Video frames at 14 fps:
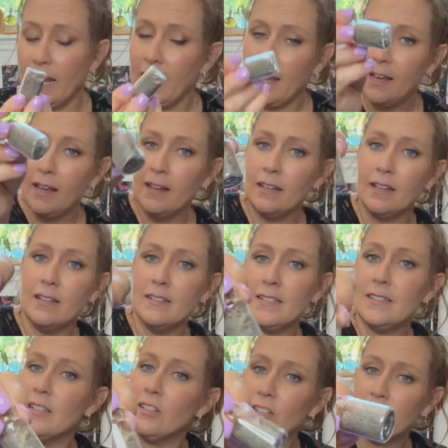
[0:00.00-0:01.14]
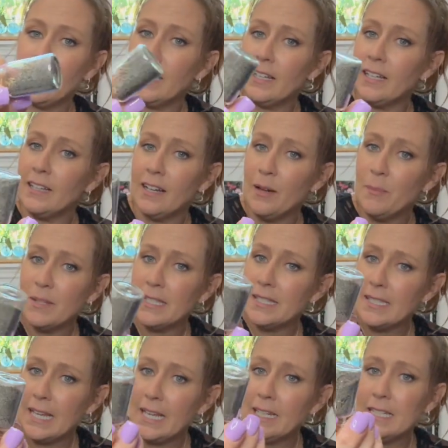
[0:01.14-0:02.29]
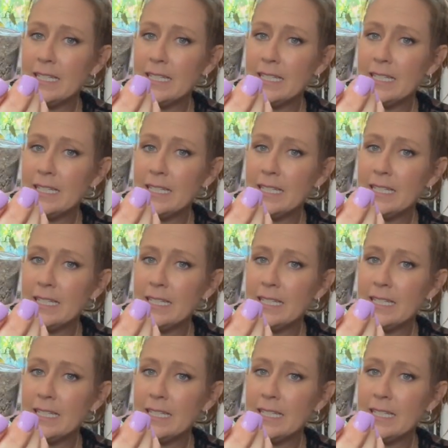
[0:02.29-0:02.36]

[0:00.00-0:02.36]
And does it look like sand?